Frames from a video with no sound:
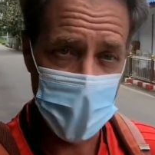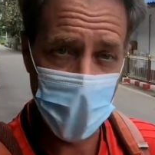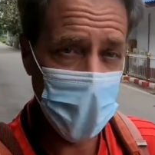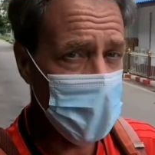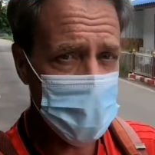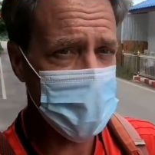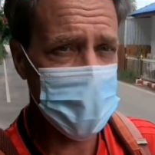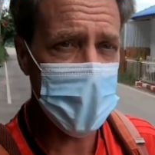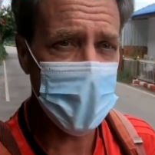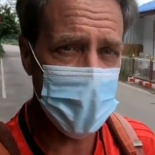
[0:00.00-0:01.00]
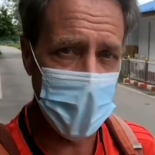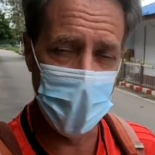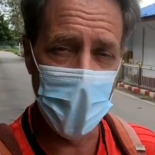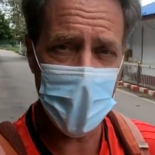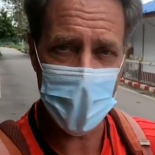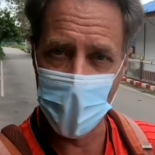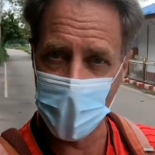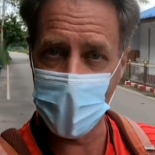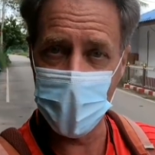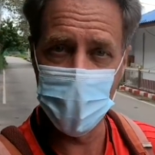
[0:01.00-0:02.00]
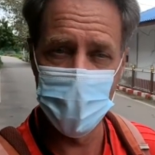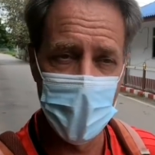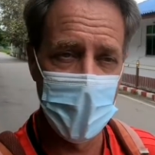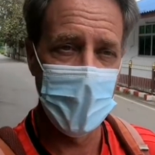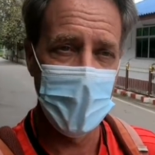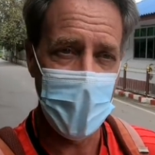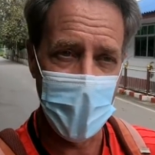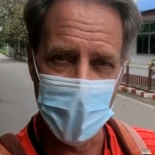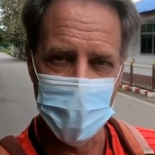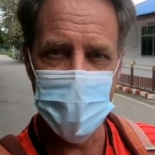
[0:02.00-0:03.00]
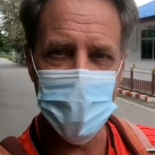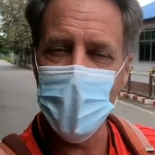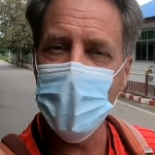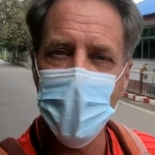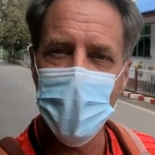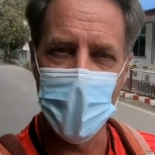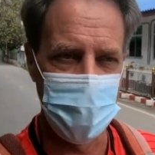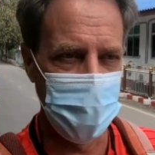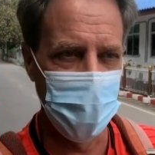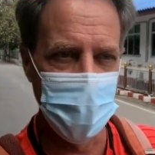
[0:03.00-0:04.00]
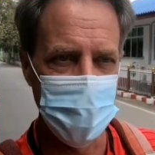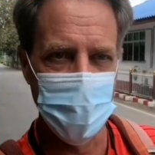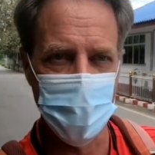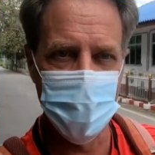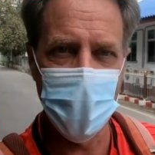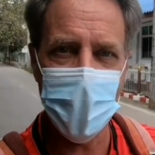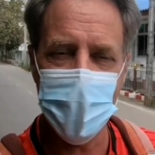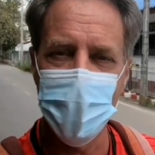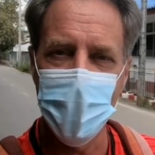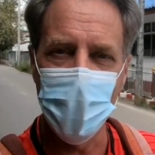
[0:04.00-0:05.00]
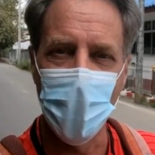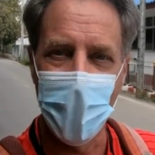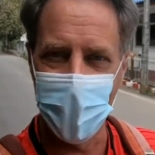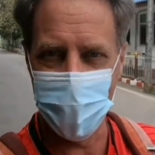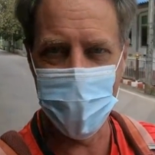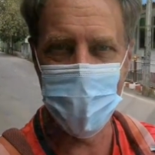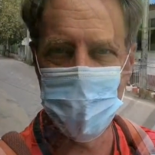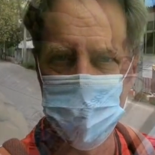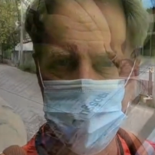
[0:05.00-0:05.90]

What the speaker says: you won't see a watermark. And in this video, I'm going to talk about why.